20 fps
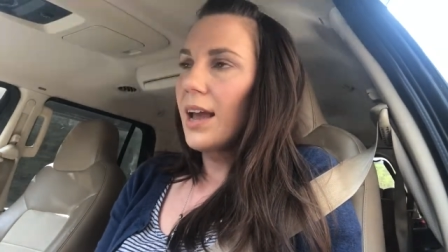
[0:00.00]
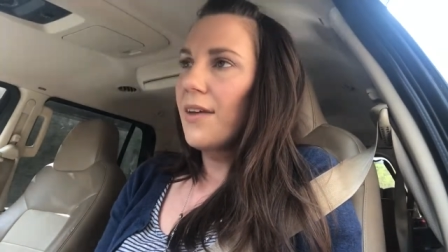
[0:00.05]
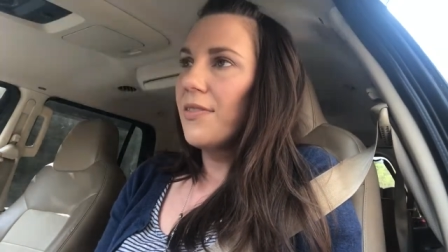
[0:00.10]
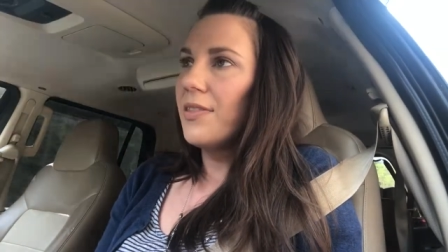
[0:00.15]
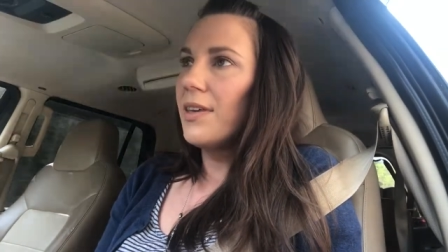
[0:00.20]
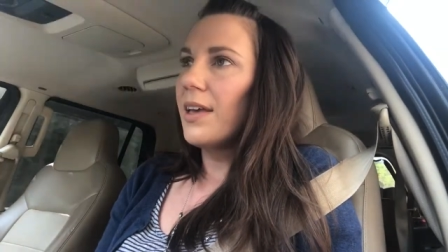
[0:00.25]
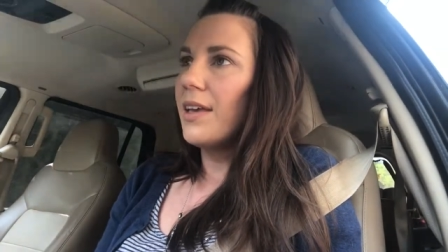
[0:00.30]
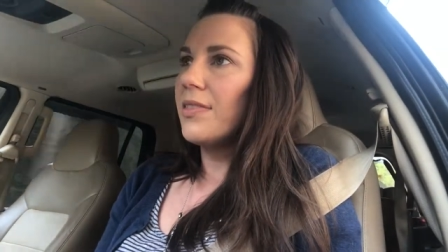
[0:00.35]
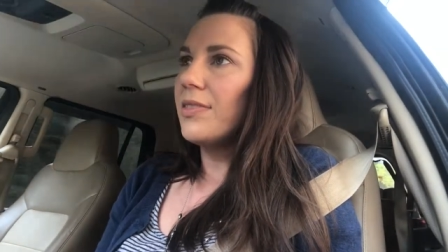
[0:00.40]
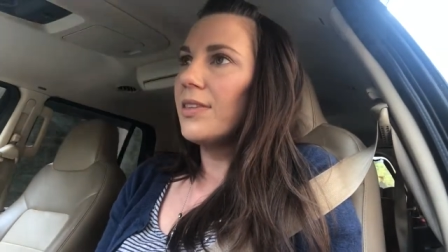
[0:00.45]
and
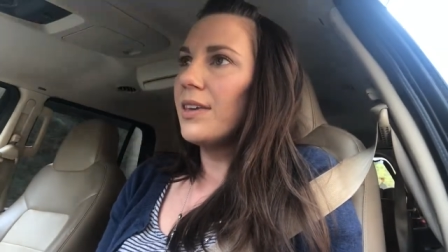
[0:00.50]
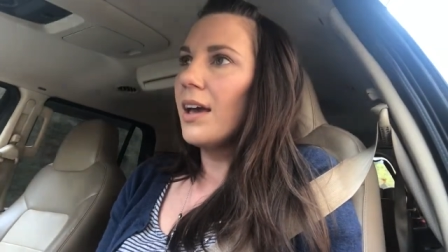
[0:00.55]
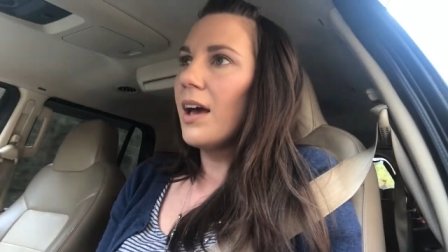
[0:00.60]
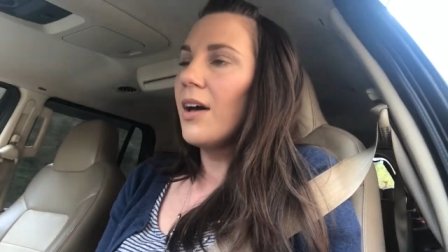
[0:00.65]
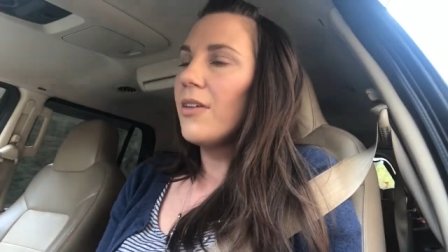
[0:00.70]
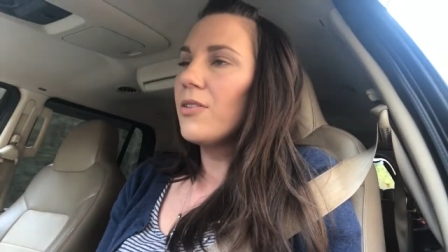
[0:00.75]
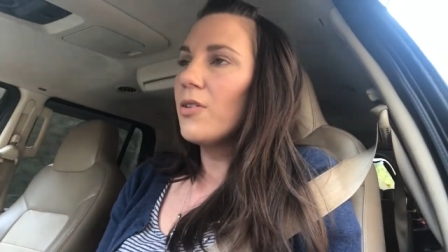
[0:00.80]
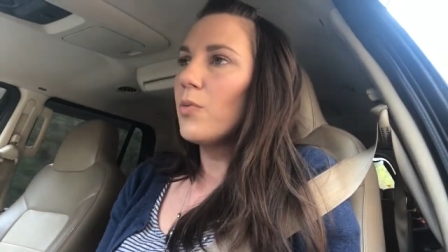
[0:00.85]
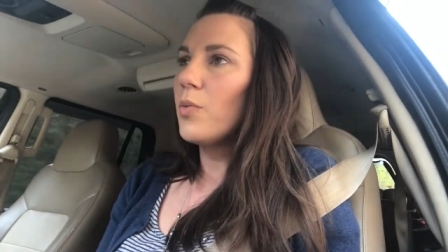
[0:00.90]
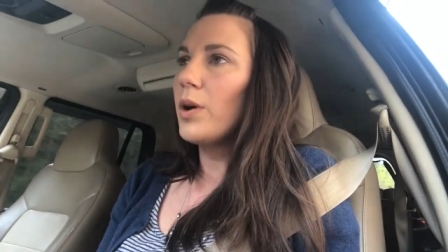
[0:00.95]
then the
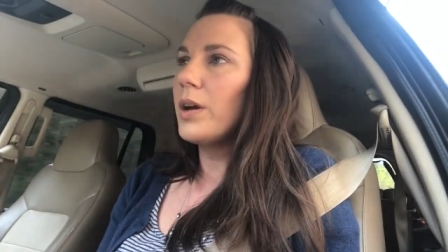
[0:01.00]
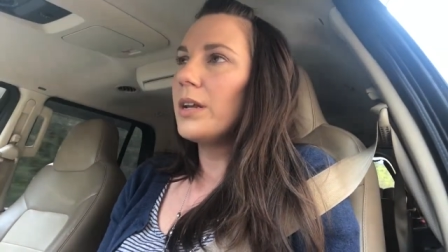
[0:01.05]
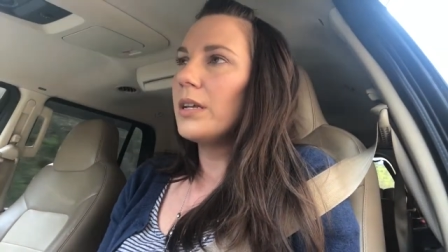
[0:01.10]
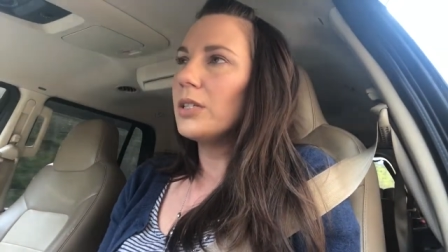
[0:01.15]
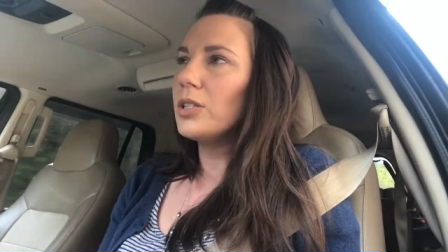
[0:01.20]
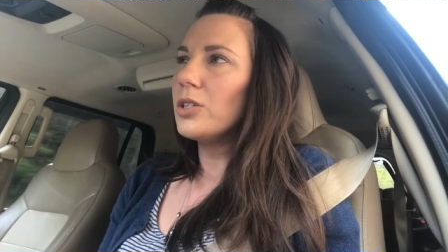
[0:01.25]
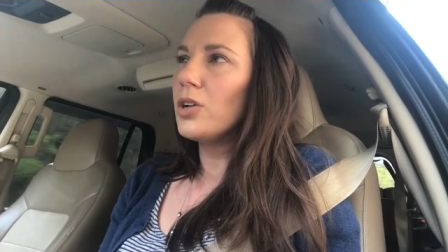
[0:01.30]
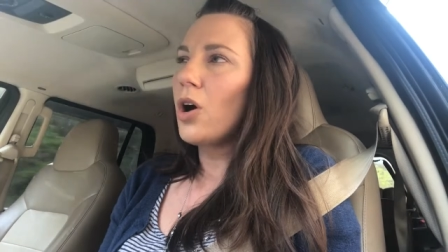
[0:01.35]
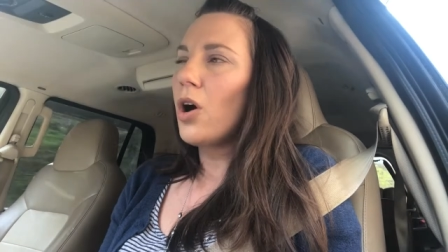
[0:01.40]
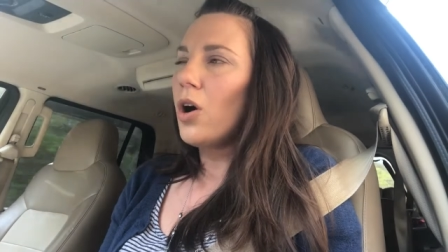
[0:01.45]
other one
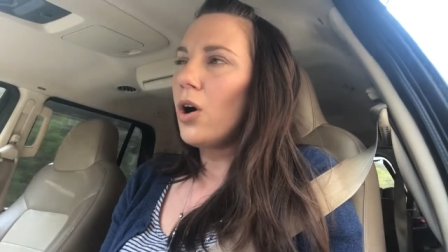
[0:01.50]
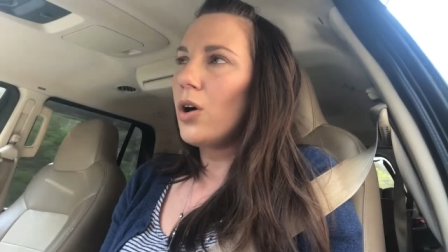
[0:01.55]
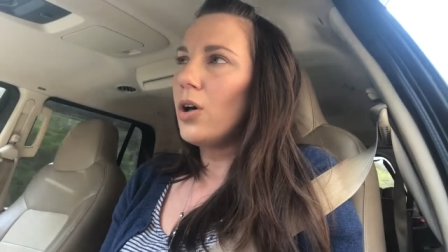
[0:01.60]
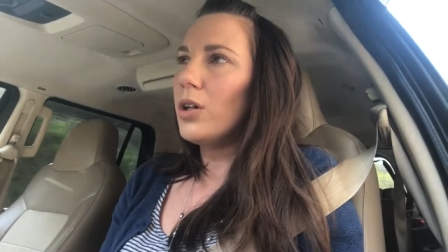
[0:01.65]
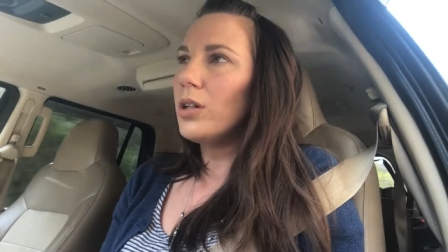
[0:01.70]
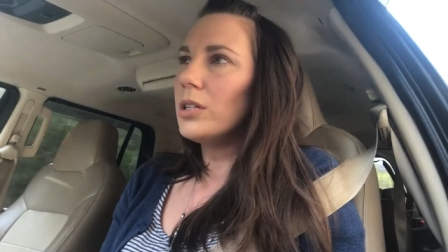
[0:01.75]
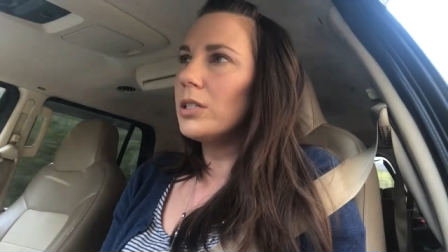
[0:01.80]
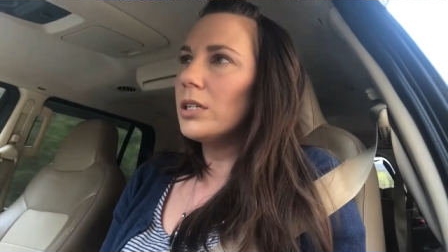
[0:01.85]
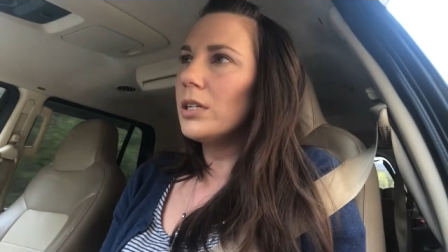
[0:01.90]
is called,